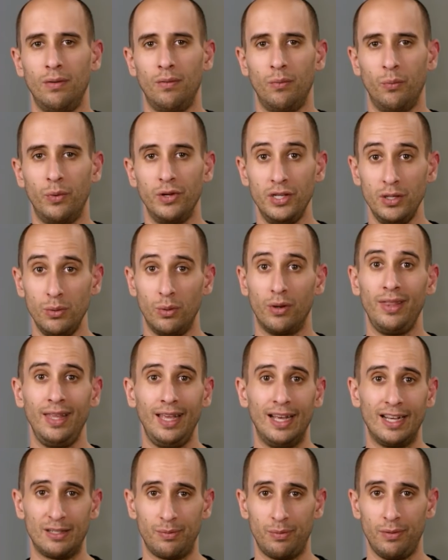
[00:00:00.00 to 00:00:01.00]
where you are the
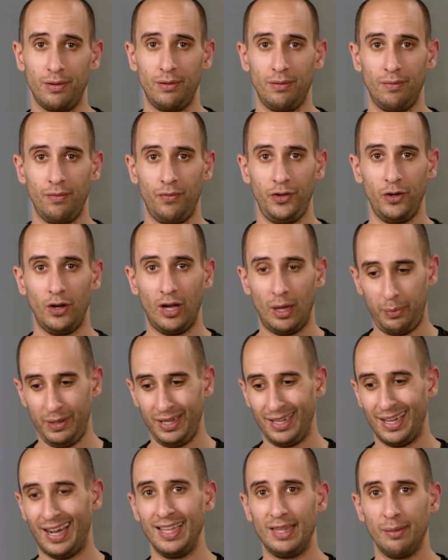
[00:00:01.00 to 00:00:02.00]
expert, you're helping
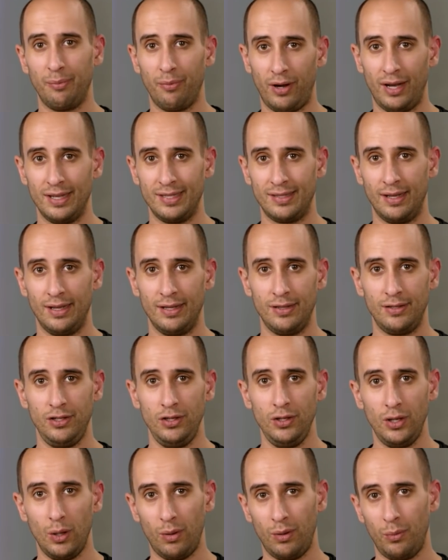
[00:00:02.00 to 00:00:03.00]
guide the process,
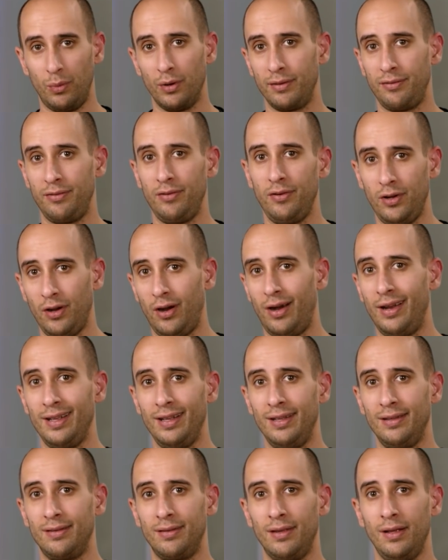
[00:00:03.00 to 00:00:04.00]
you know what works for your
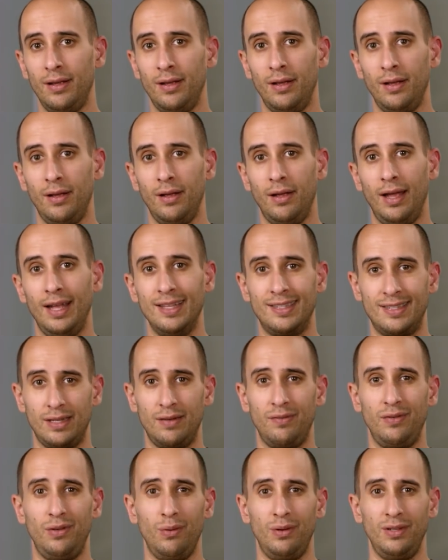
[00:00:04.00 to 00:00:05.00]
audience, instead
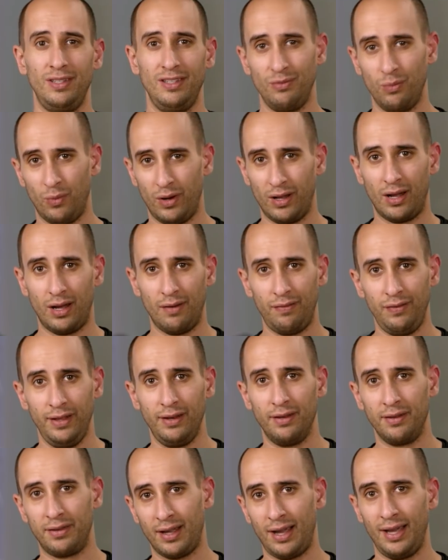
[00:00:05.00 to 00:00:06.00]
of doing these one-off
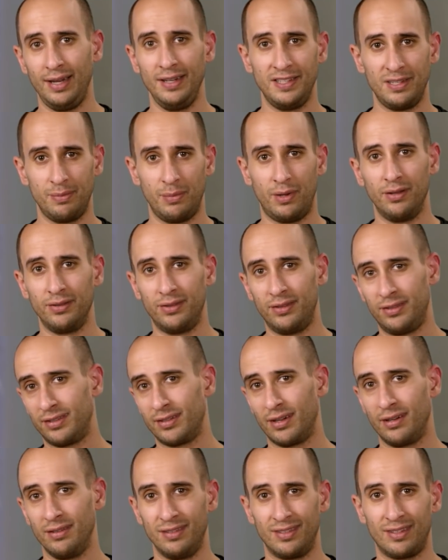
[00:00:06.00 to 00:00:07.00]
little tiny small
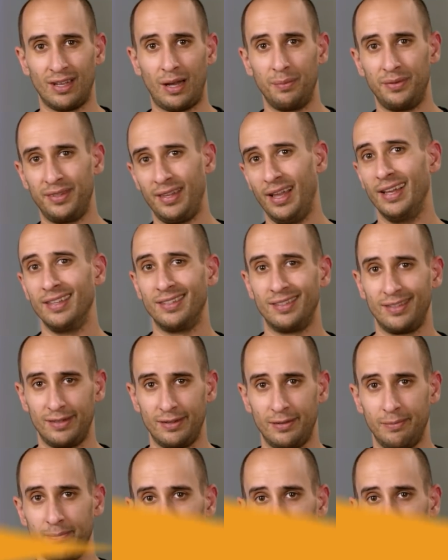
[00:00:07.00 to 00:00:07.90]
start stops tests.